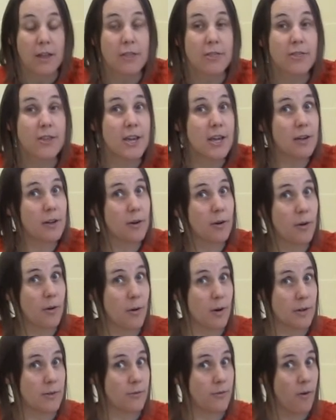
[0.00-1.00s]
Theodore
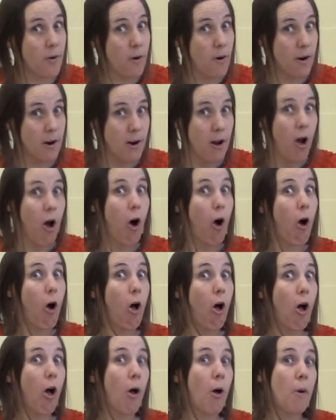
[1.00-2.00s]
was 4,
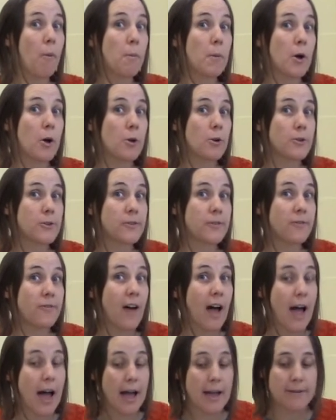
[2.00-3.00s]
almost
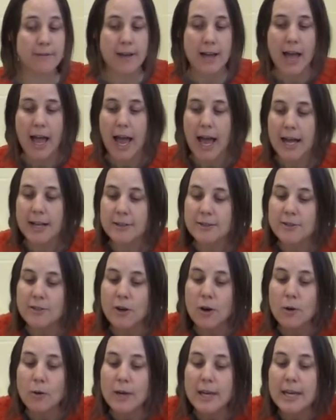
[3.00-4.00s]
5, and
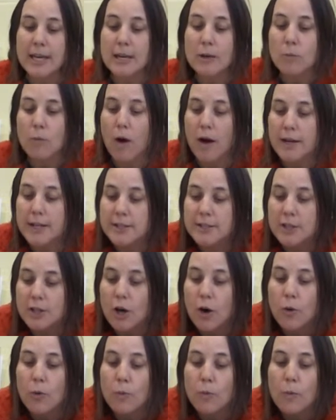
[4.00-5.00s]
so he wanted to
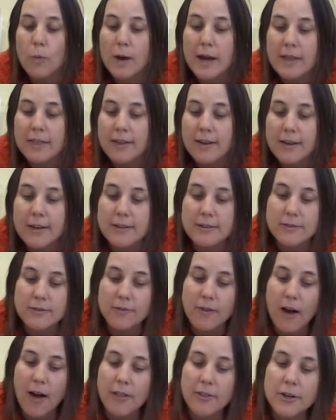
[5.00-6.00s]
go with his
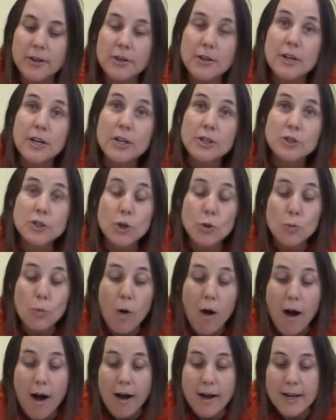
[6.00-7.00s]
father to
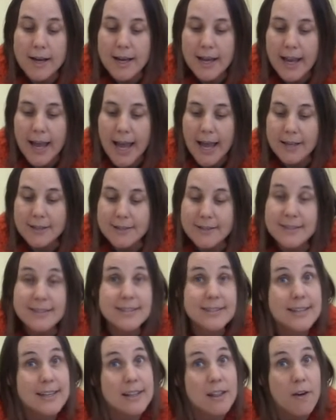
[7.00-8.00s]
walk and to
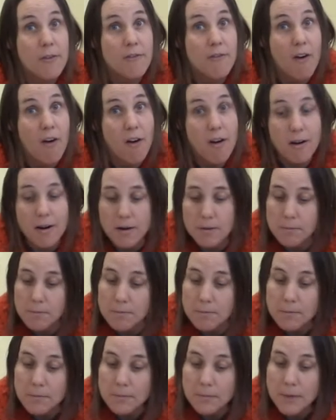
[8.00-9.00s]
see the farm.